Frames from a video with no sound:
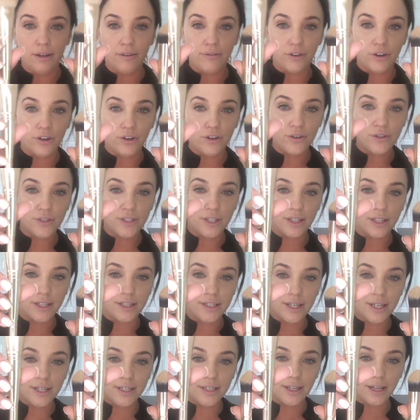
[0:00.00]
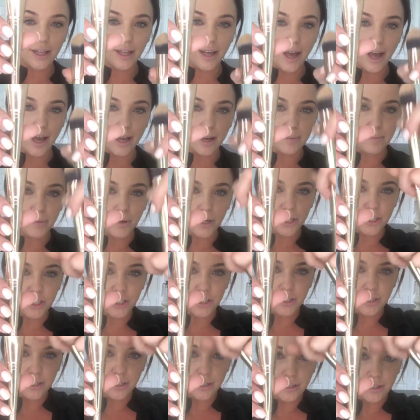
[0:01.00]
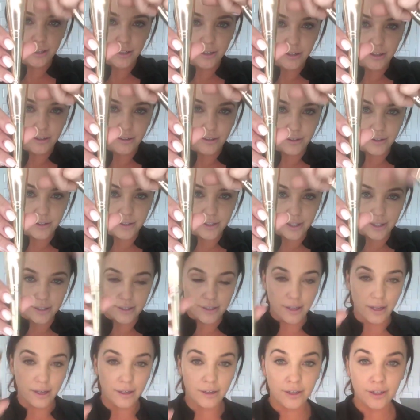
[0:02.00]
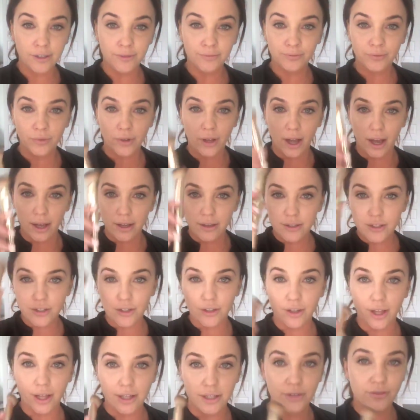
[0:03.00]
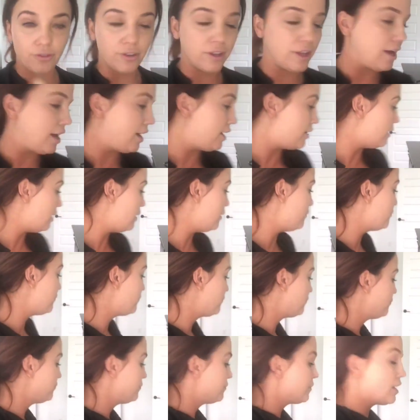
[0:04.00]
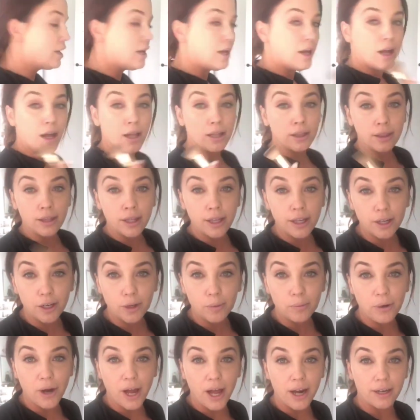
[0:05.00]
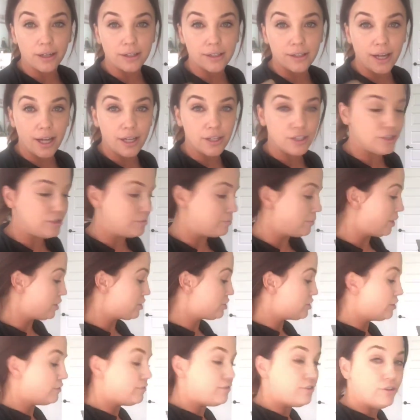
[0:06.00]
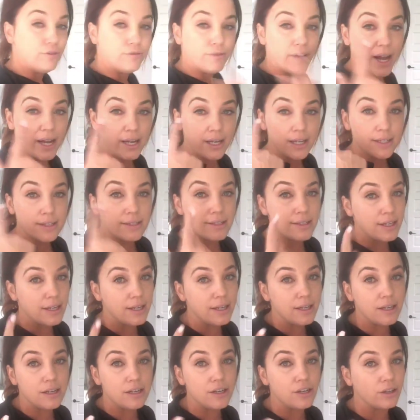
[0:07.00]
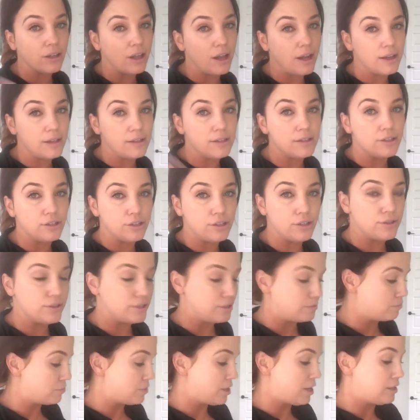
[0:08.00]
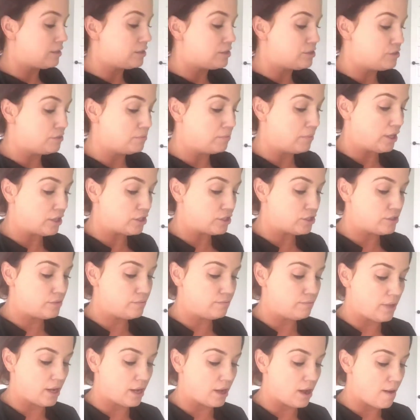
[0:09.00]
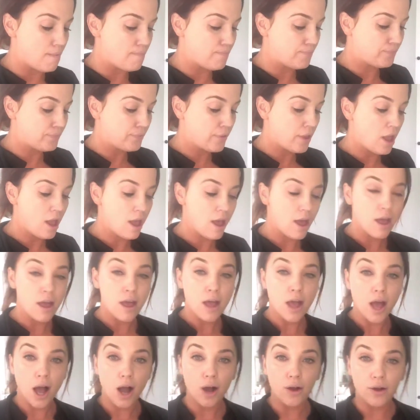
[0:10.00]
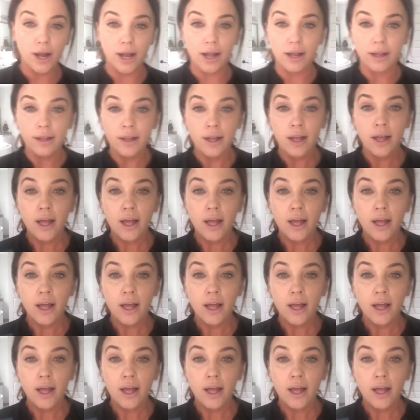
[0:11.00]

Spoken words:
If you're using the detail hack brush, you use this end, okay? So that's for the highlight. A little product, not too much. If you find it sitting in your lines, you're using probably too much makeup. Okay,